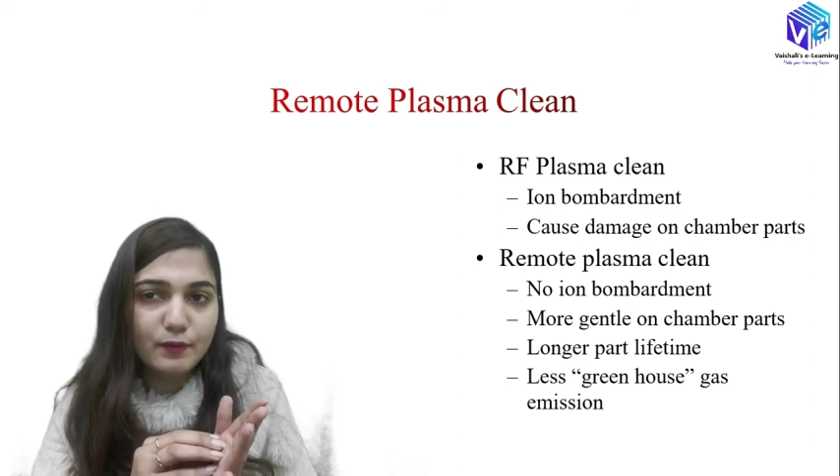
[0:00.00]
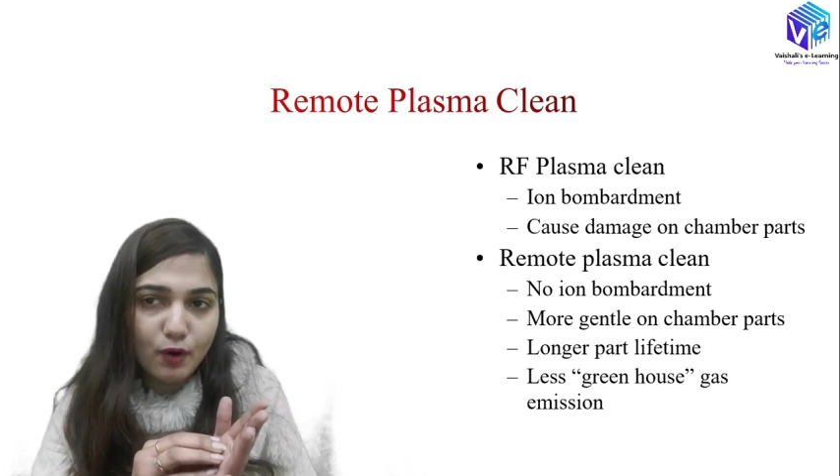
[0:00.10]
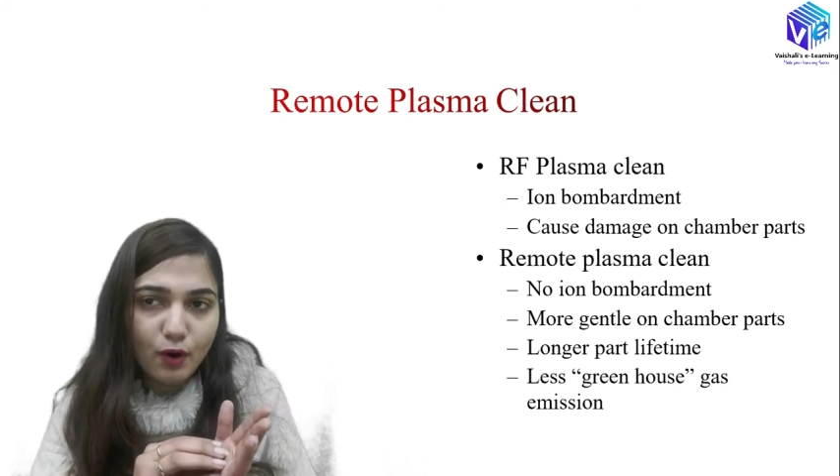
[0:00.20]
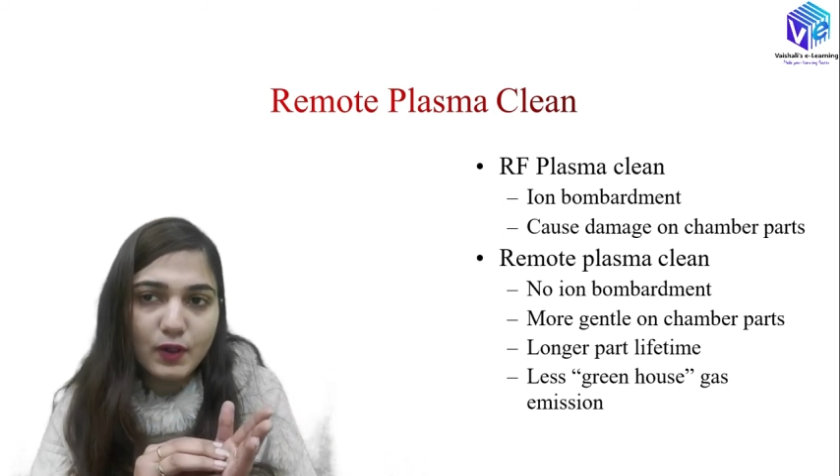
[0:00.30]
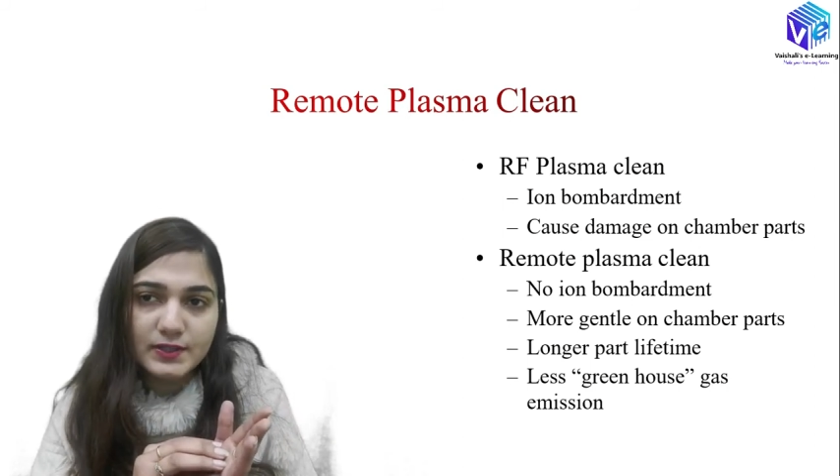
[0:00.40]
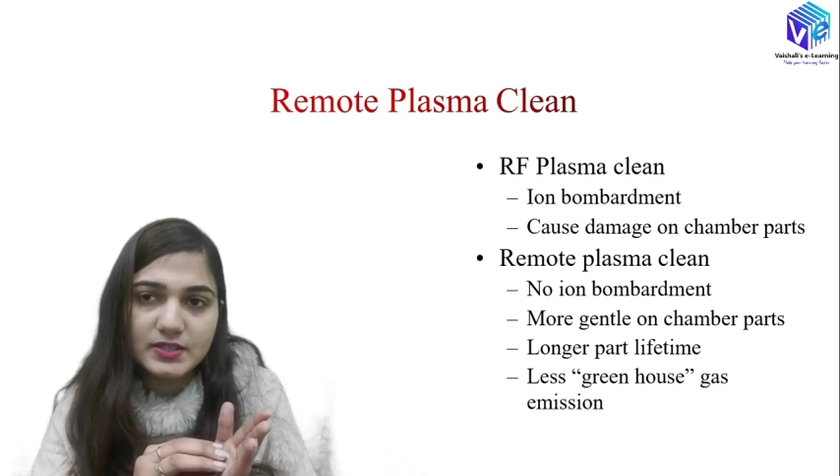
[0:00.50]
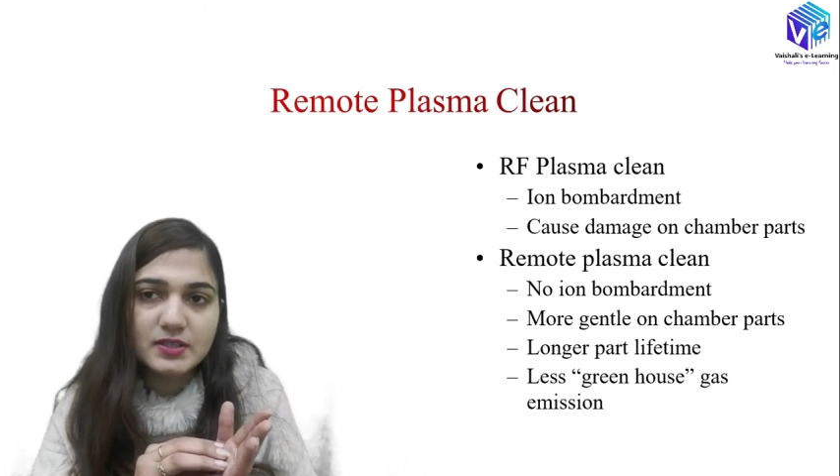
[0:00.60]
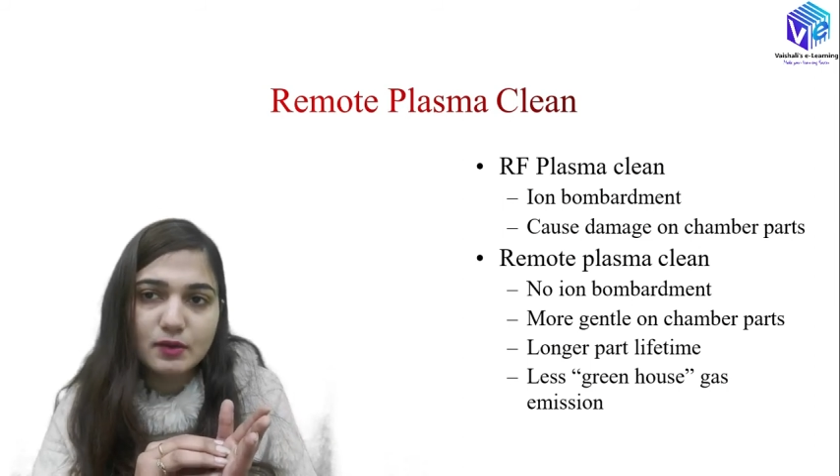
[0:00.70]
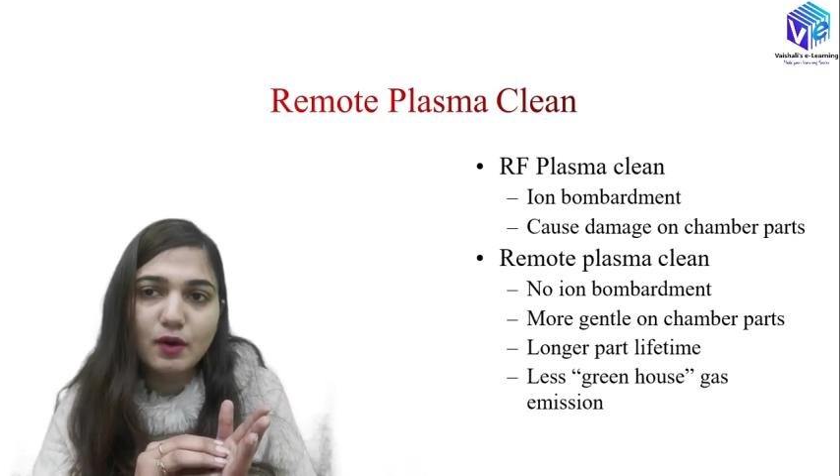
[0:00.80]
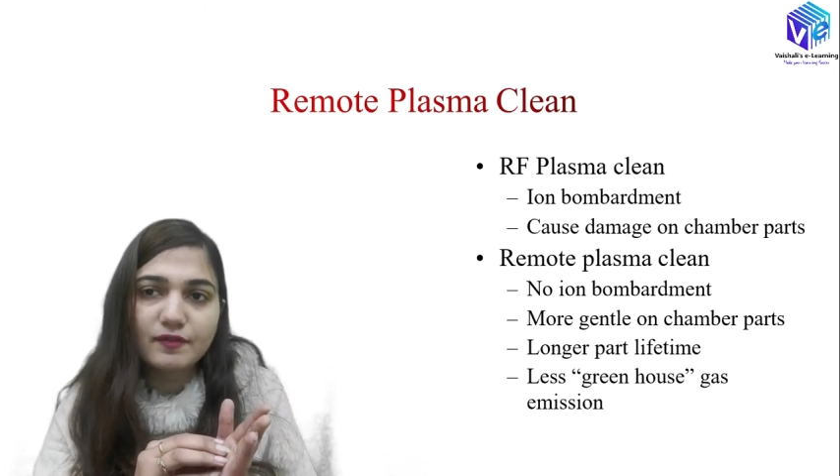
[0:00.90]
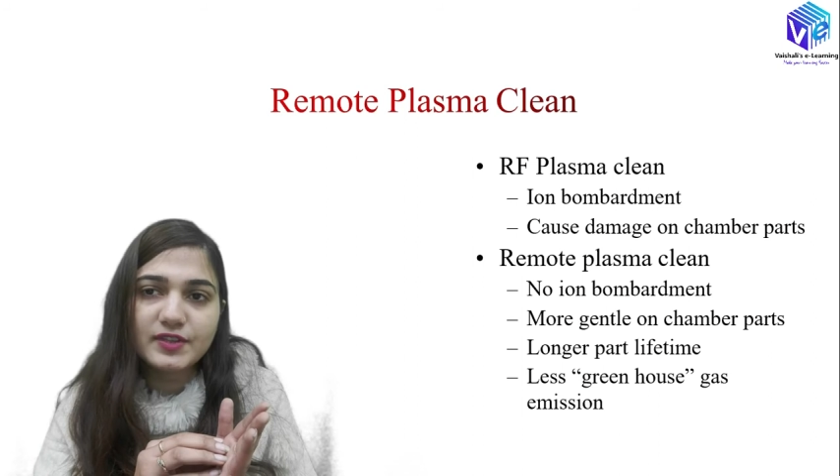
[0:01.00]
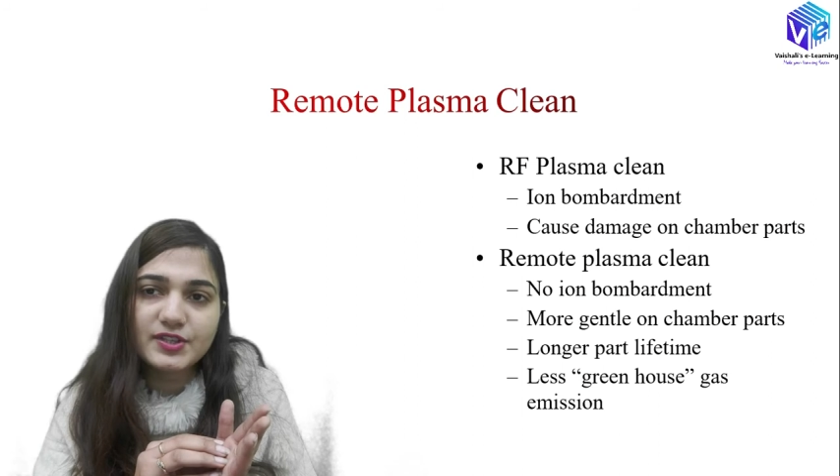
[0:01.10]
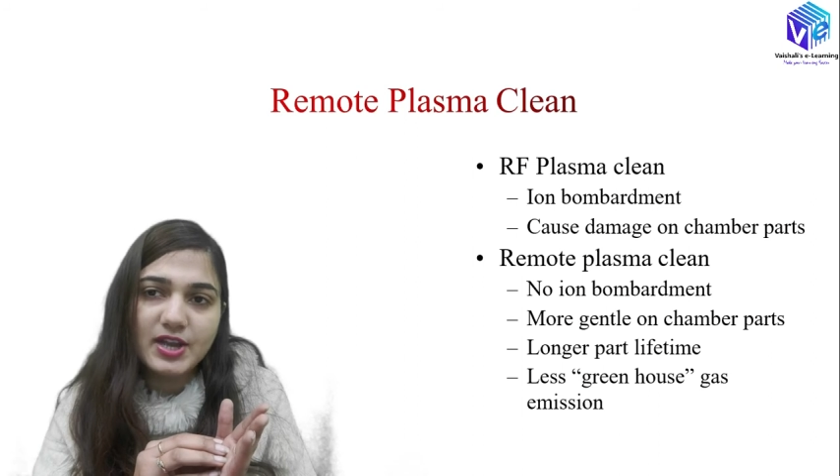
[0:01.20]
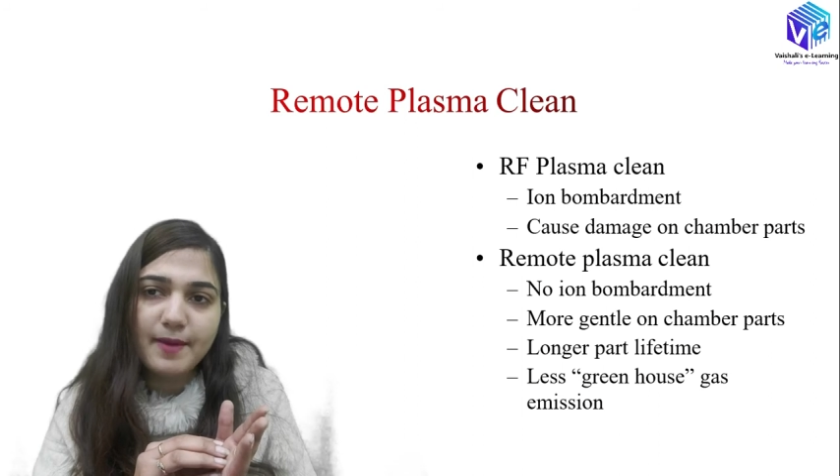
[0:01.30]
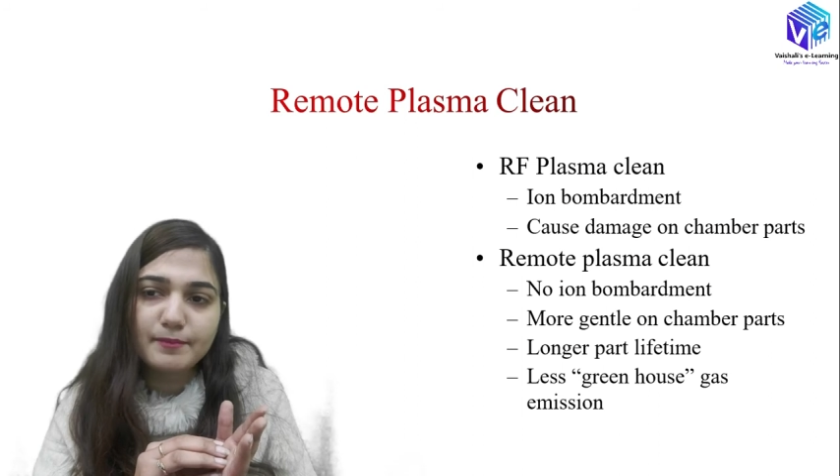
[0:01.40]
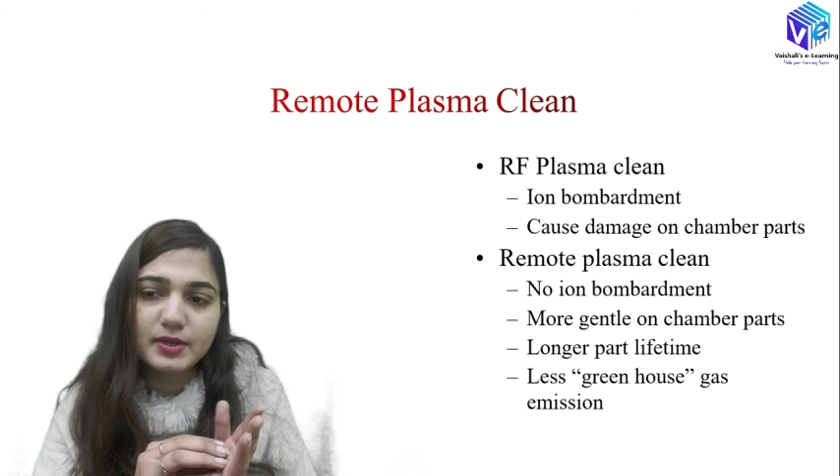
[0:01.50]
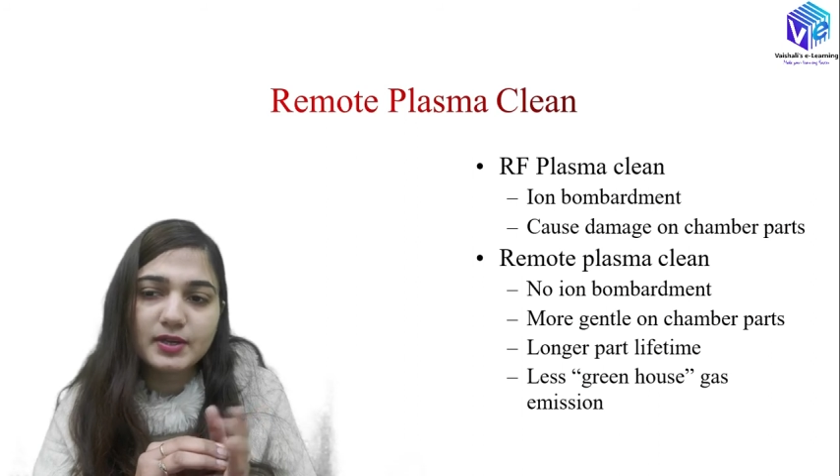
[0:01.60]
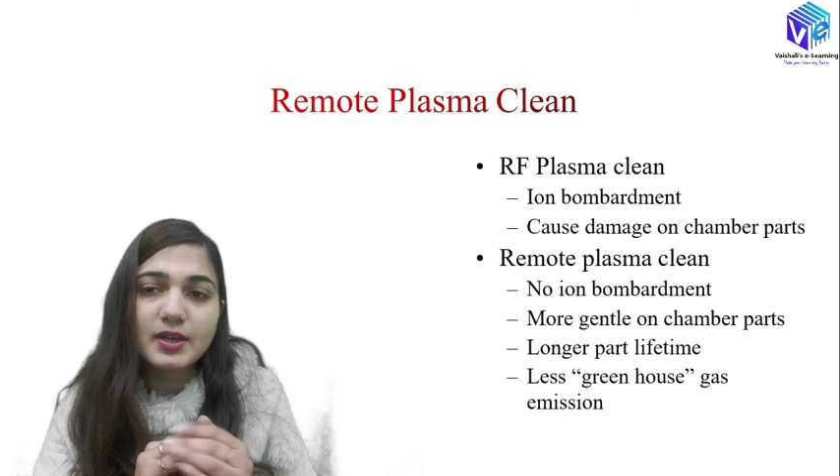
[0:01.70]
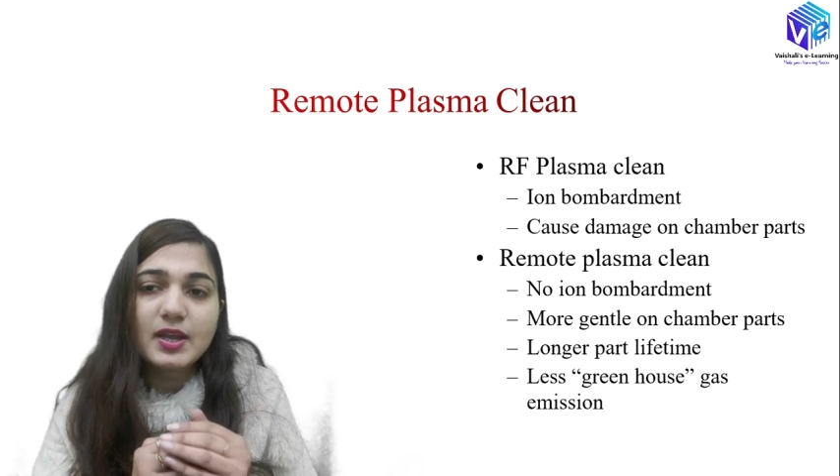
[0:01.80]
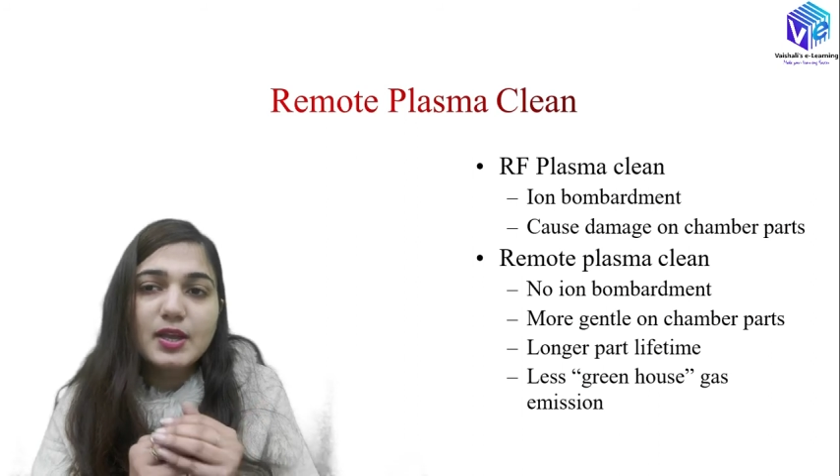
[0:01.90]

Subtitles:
walls of the chamber.